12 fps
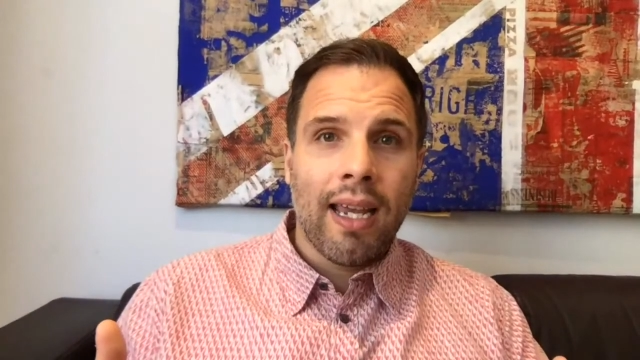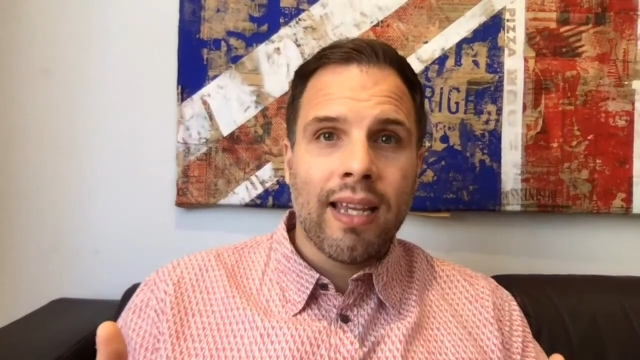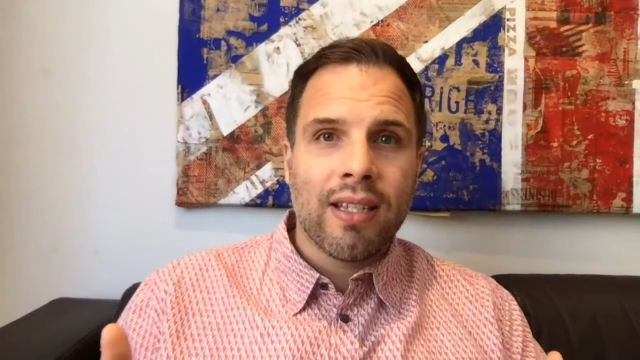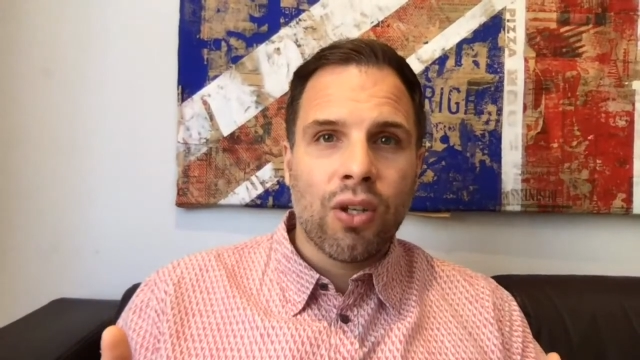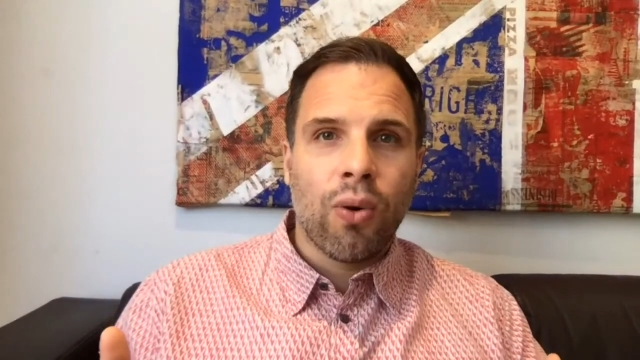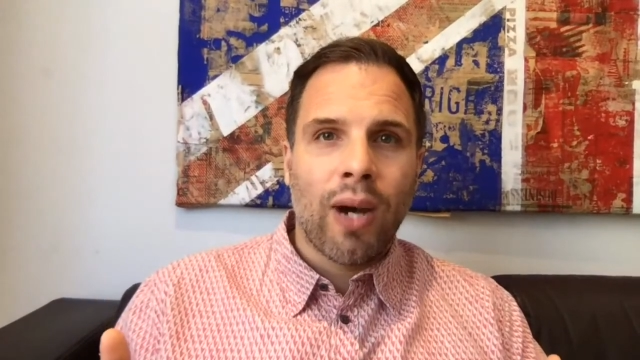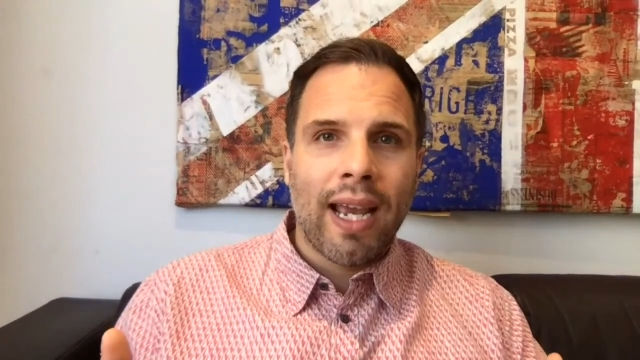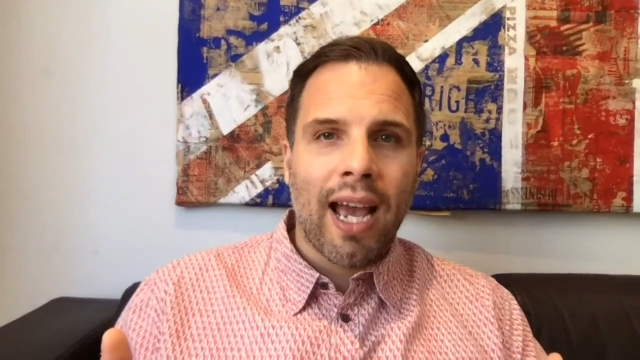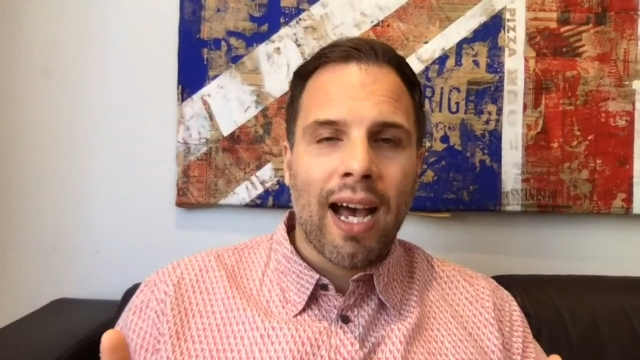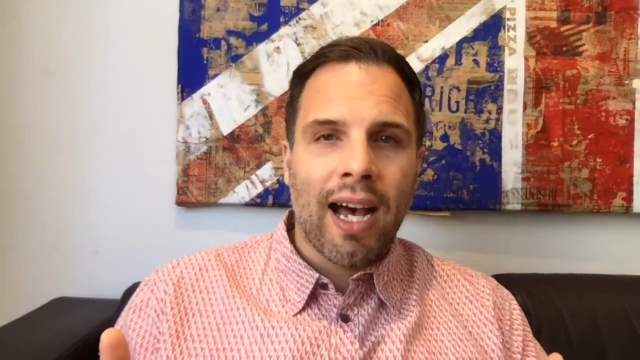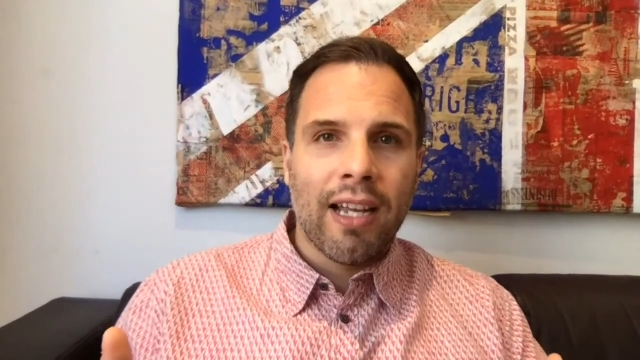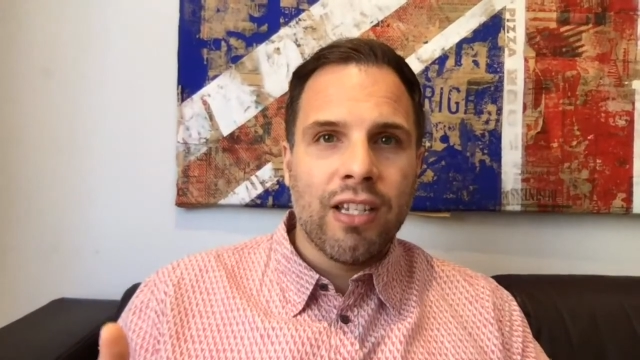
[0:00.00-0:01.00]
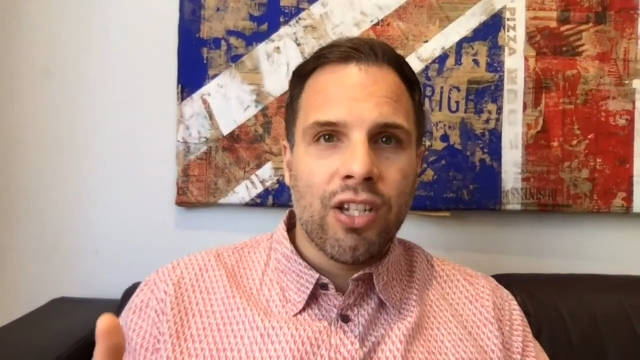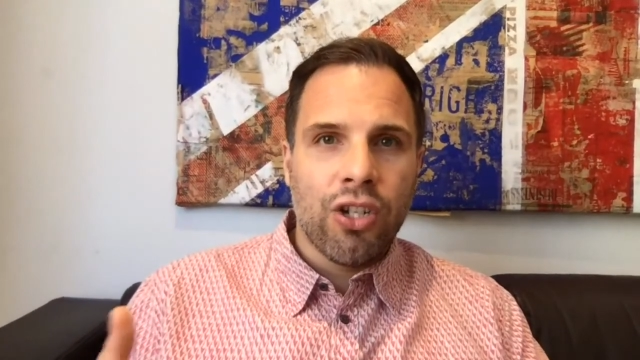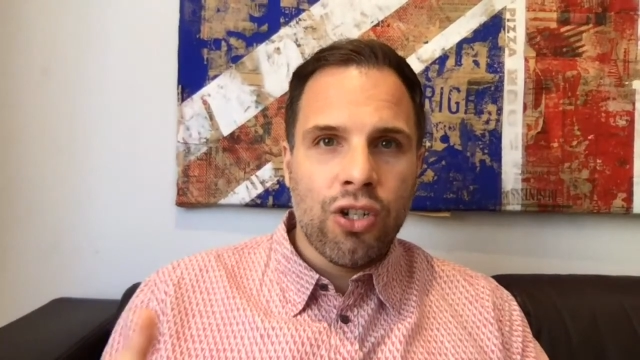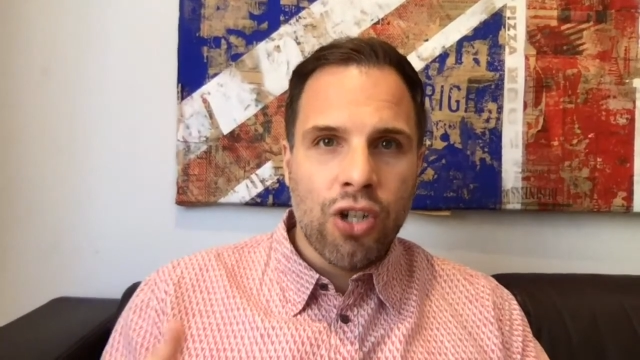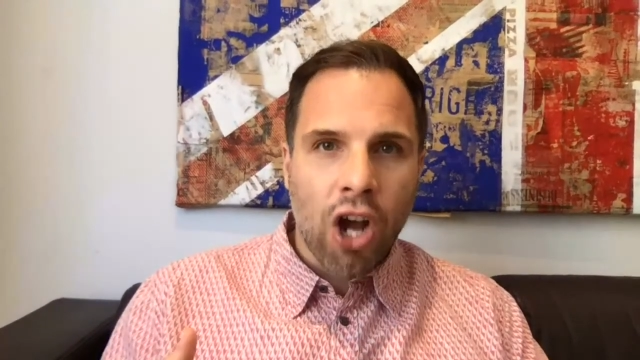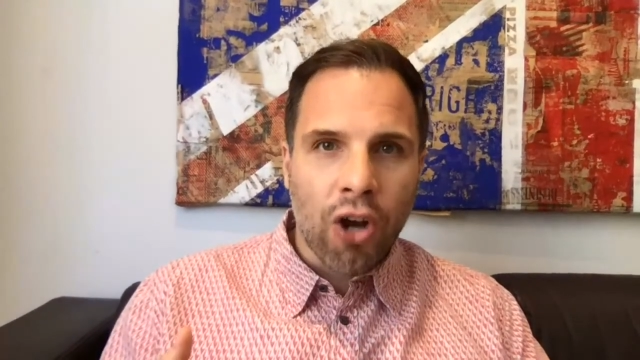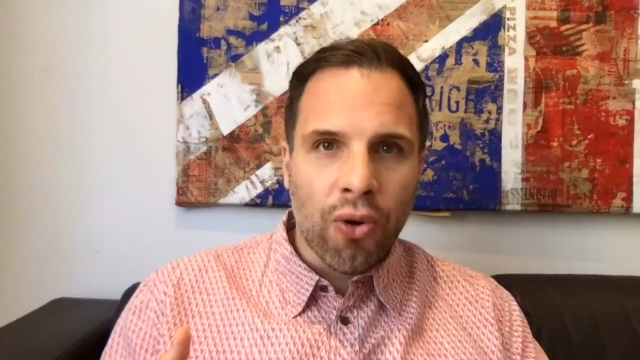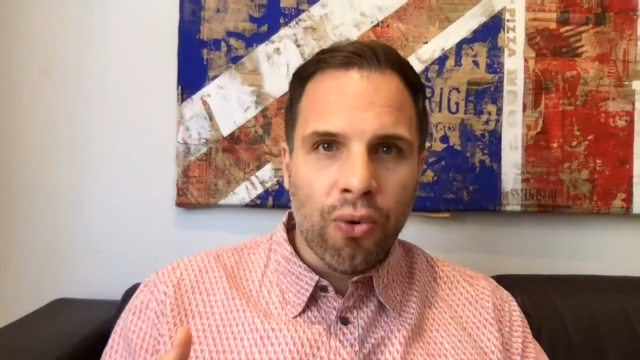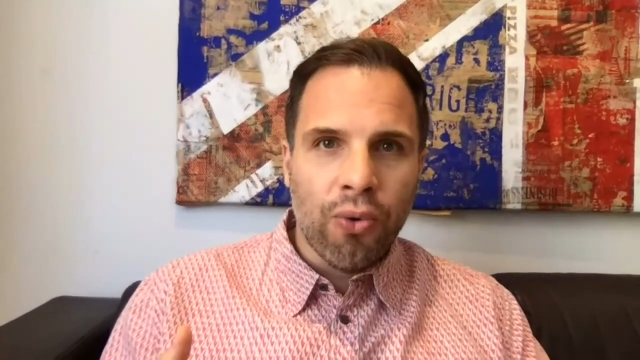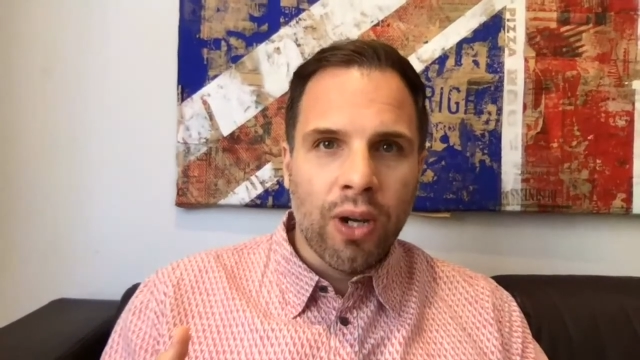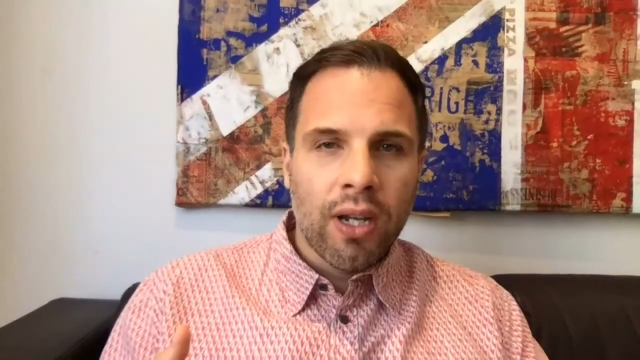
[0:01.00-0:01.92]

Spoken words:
it's quite hard to know